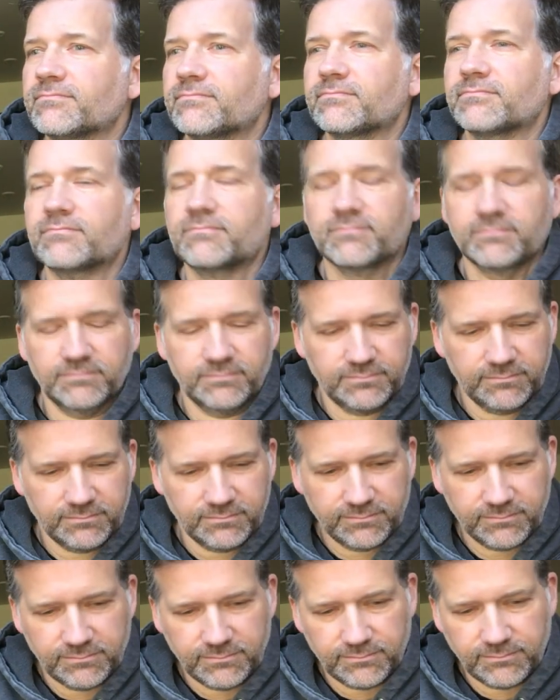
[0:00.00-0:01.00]

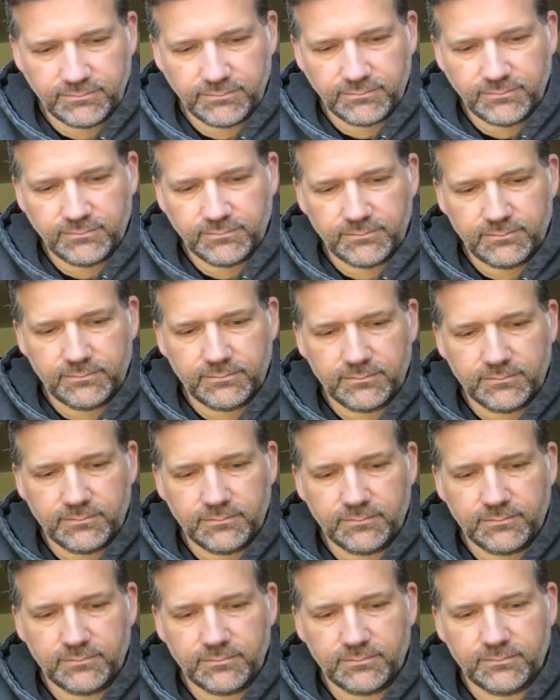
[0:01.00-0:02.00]

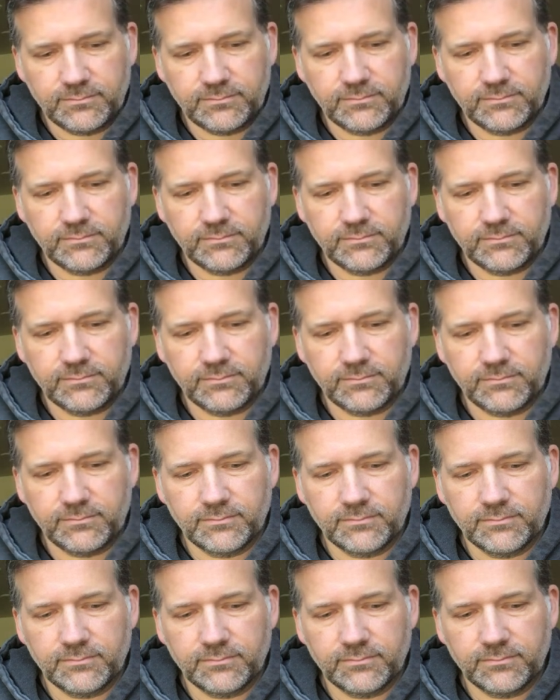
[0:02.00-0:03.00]

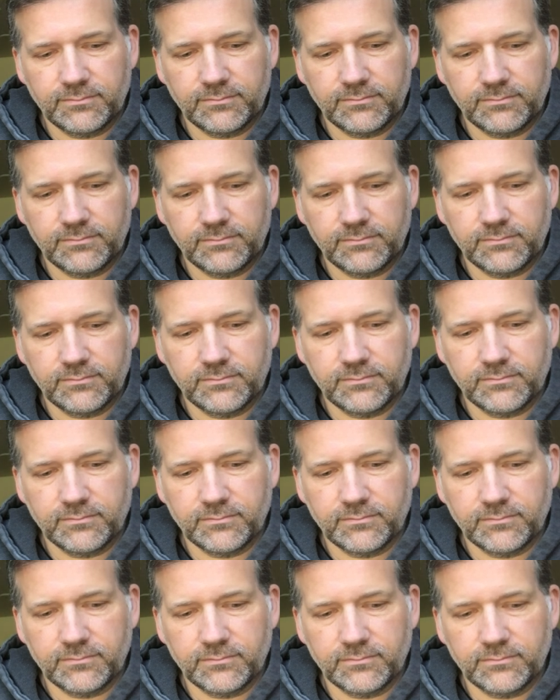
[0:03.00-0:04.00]

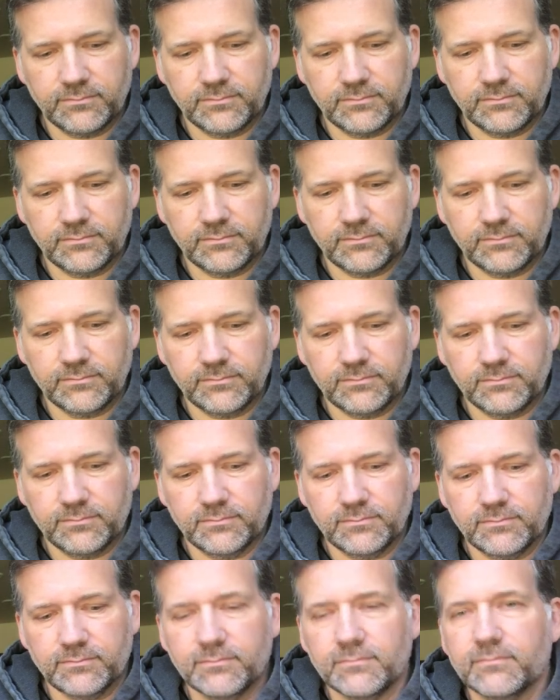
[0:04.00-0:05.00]

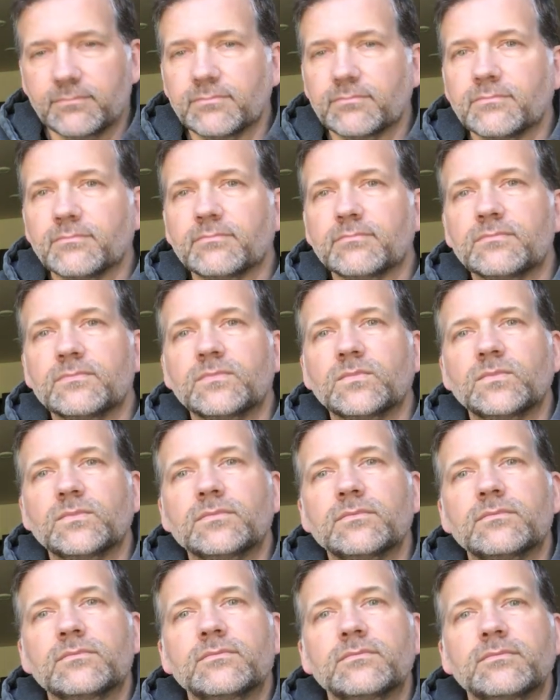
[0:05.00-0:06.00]

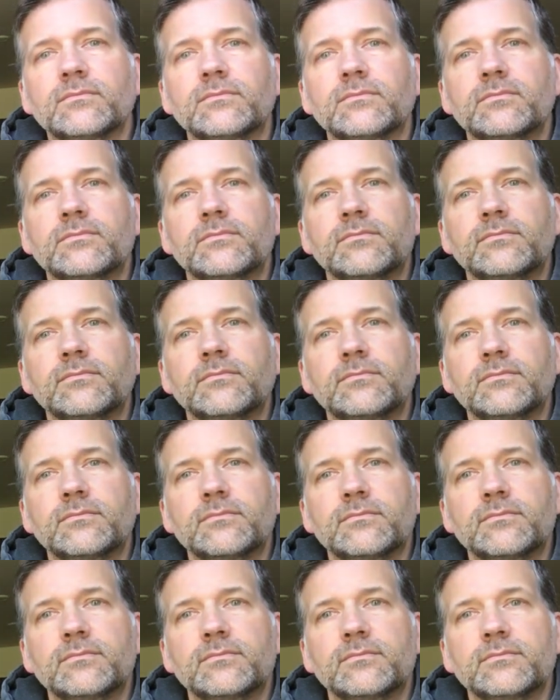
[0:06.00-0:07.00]

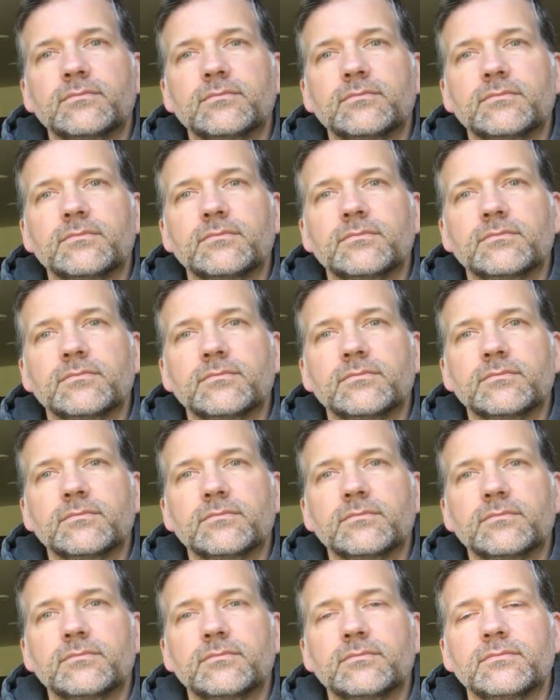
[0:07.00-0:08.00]
The person shown says nothing.